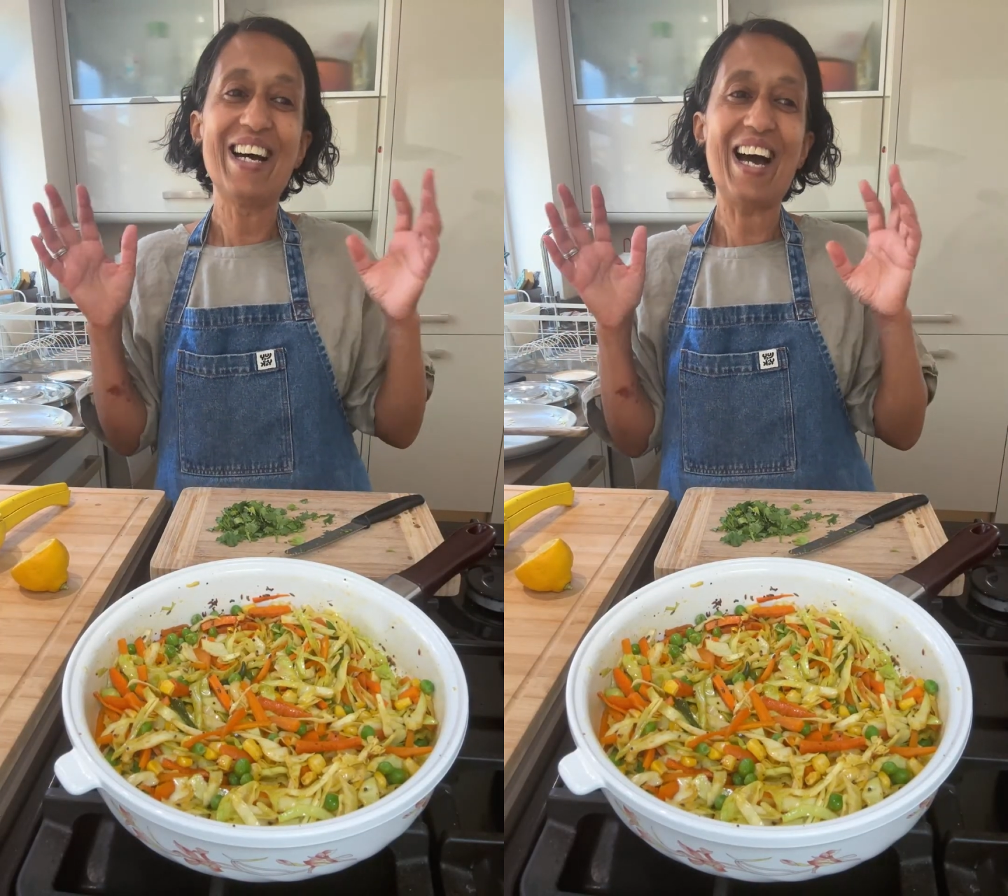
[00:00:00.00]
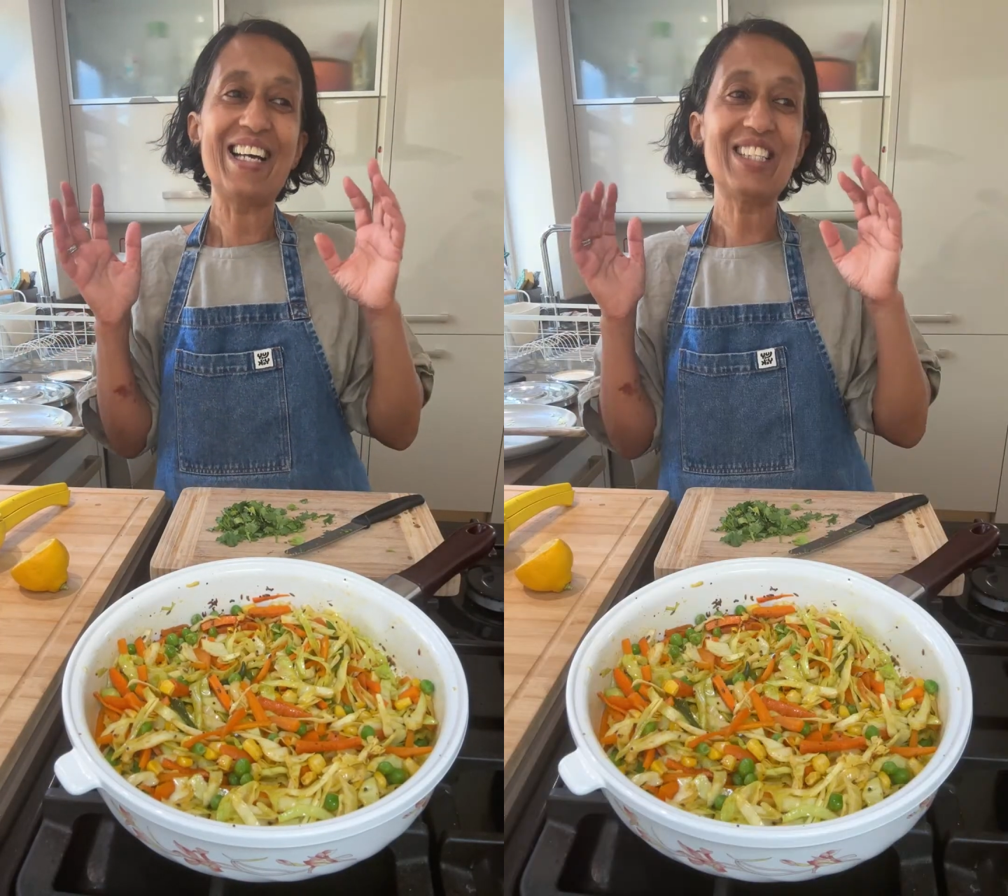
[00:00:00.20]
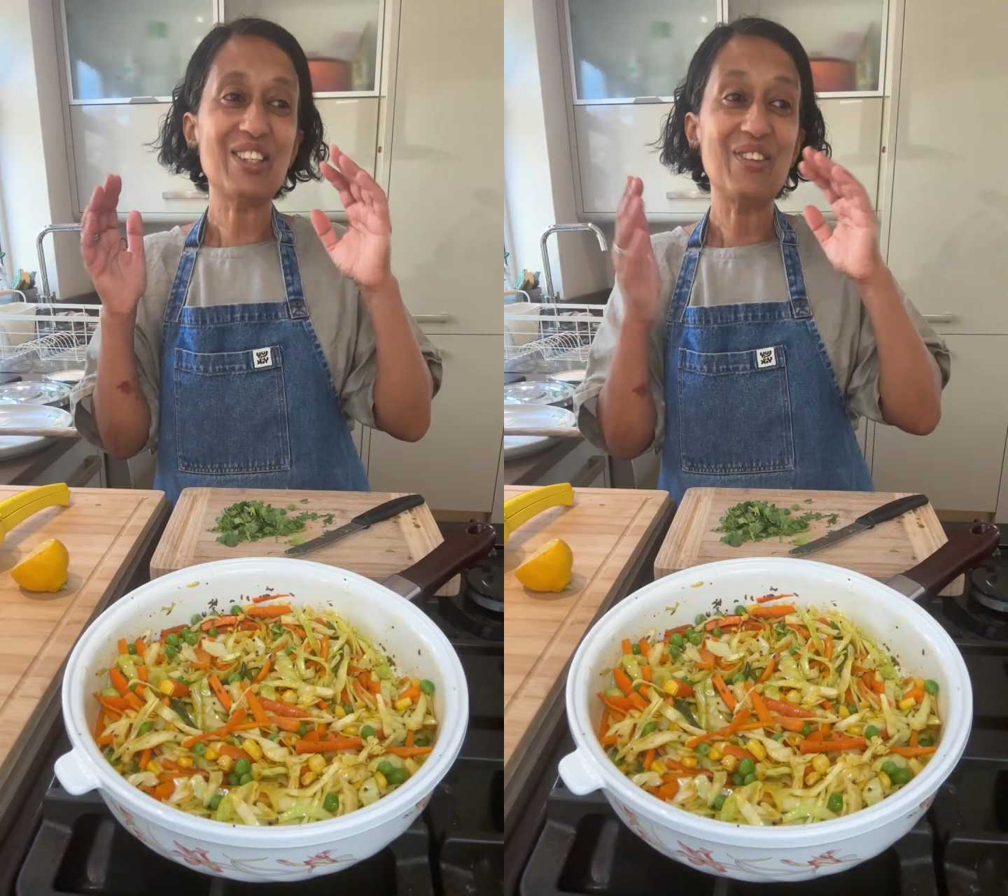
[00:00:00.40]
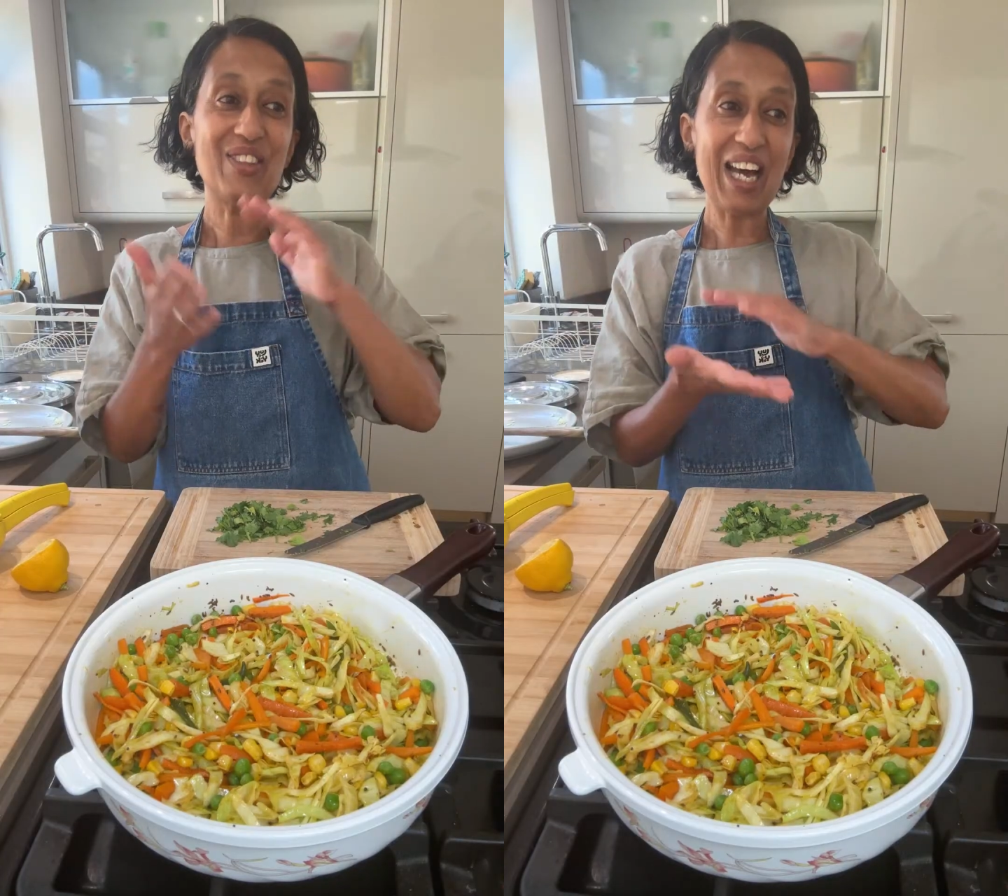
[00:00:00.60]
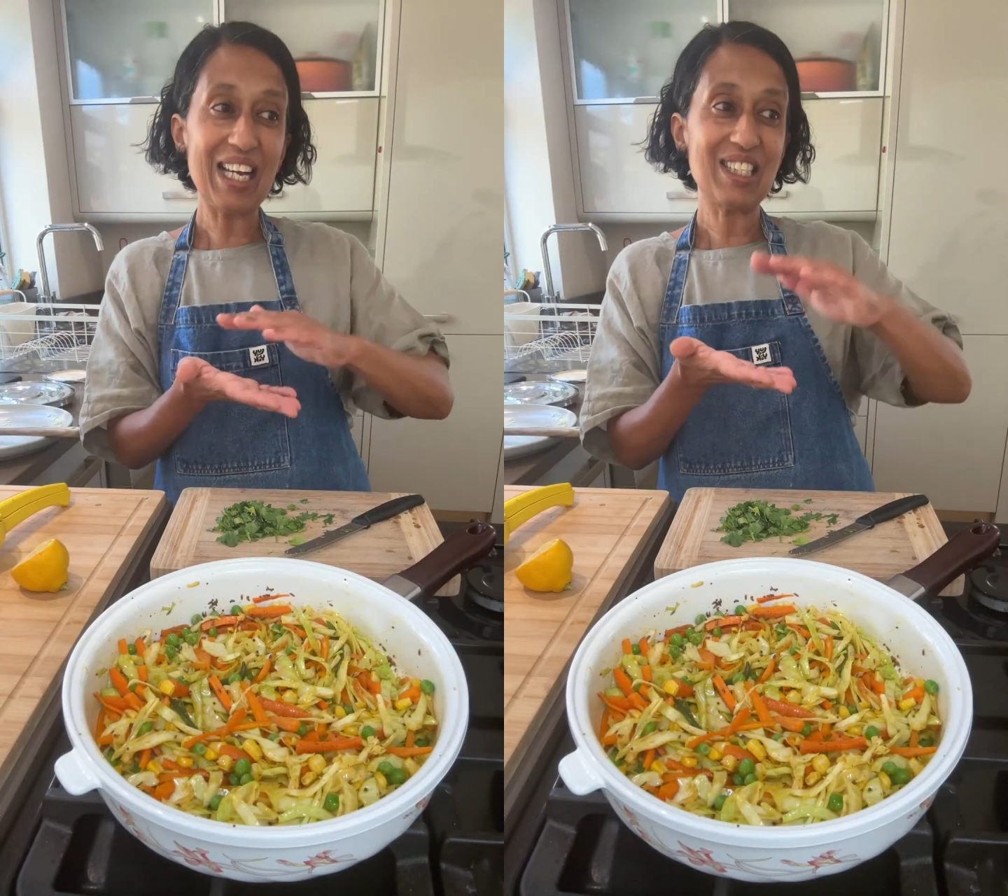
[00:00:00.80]
And so
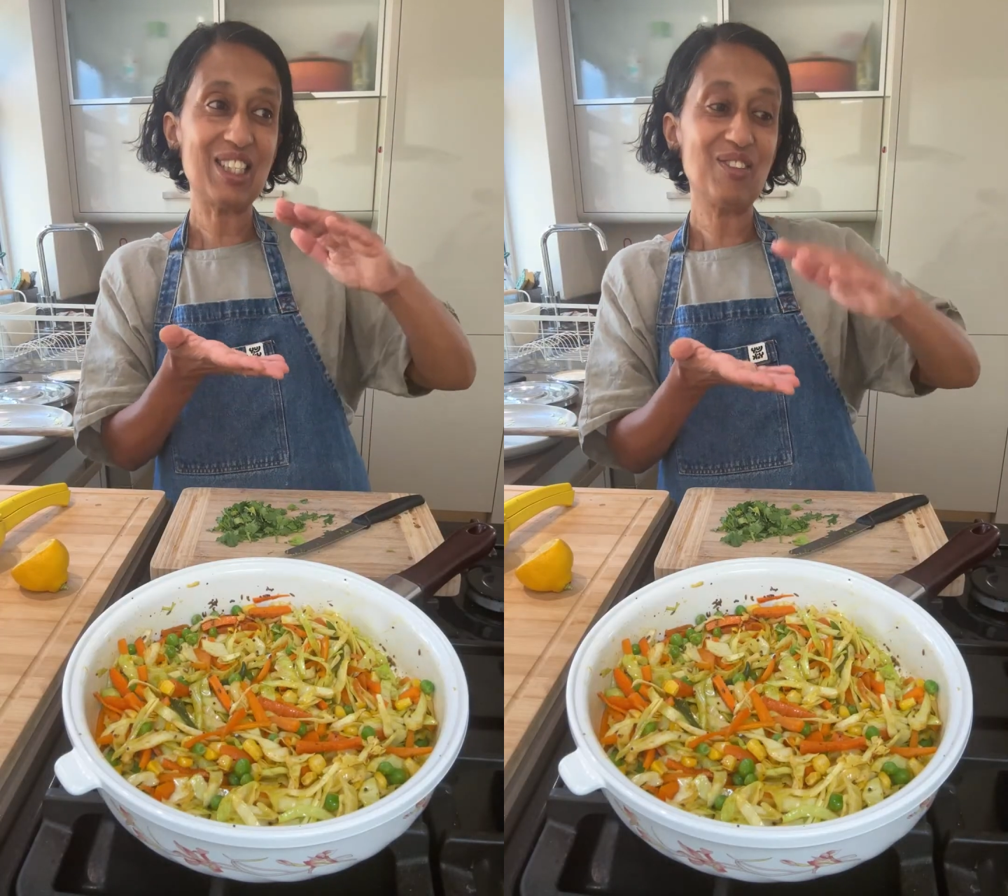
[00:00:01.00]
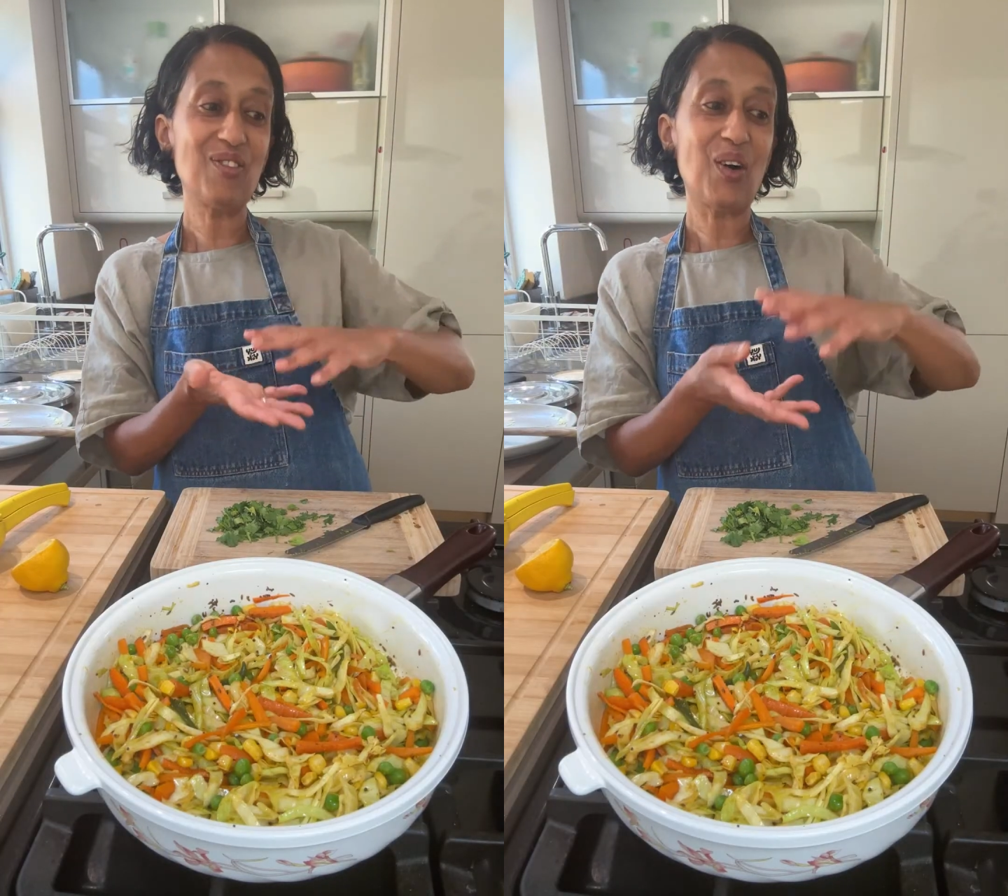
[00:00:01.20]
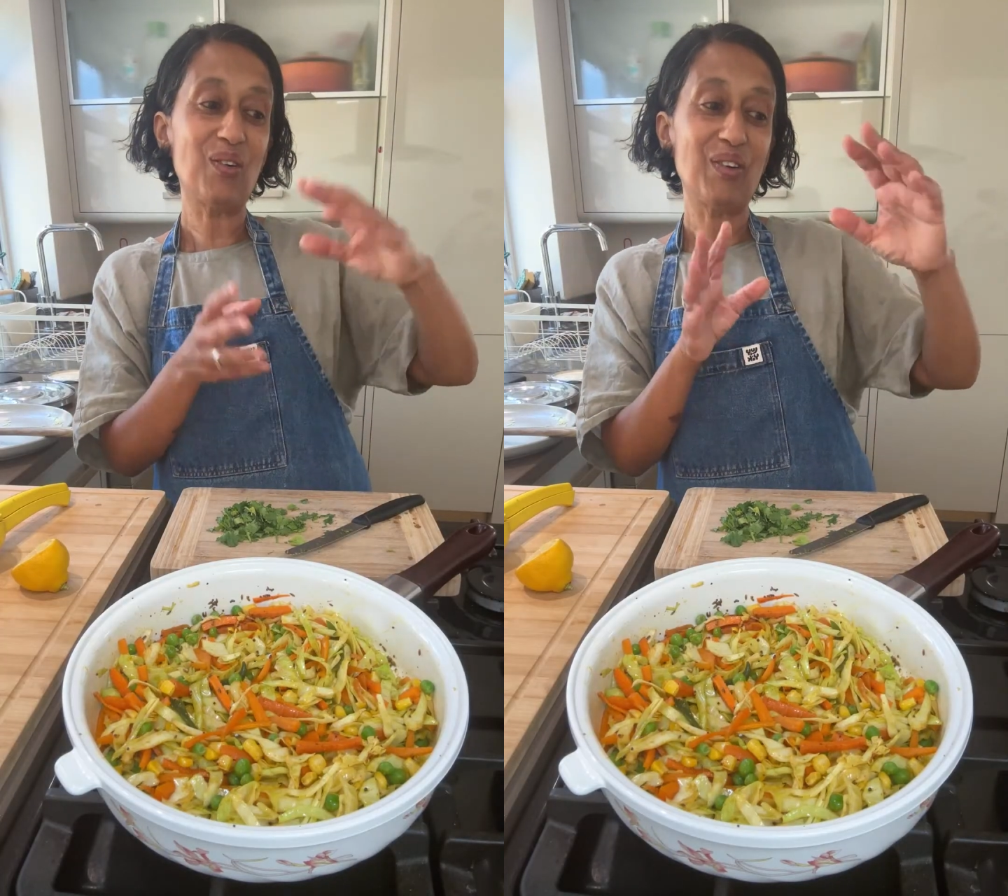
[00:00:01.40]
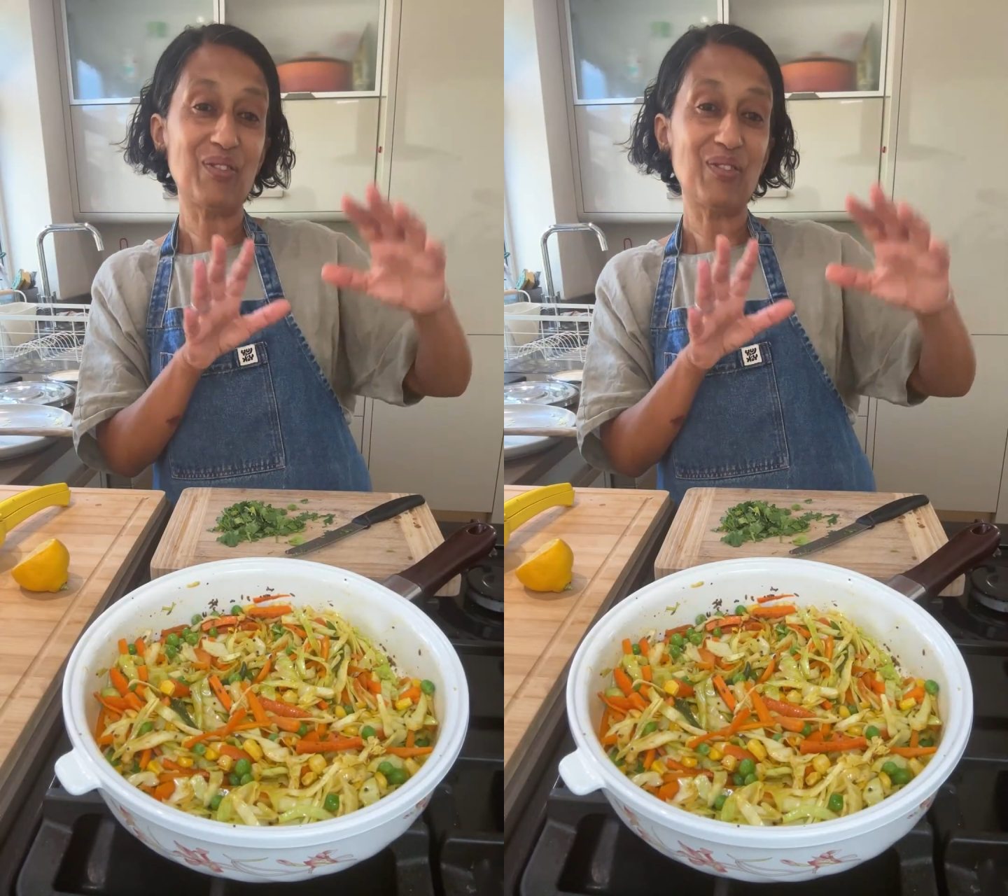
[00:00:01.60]
that's the role of